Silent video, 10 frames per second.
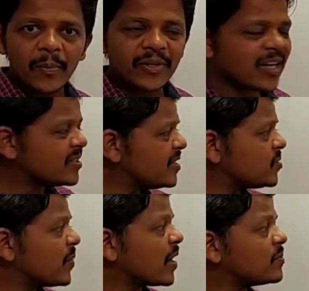This
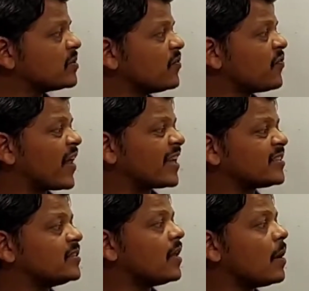becomes the
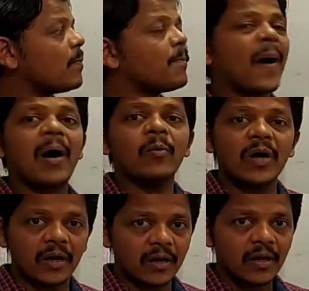fractional
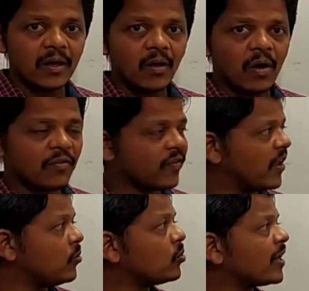power of
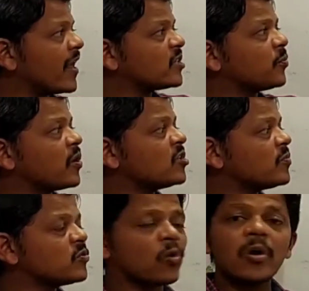a. You know that exponents
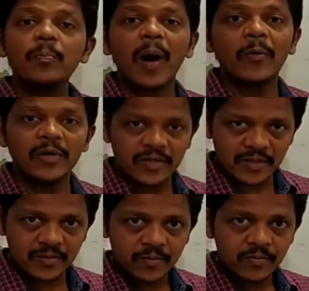means what?
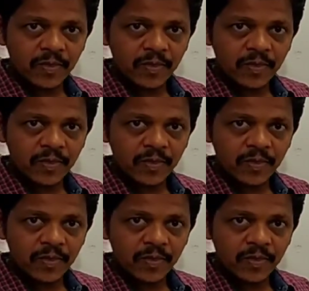Powers.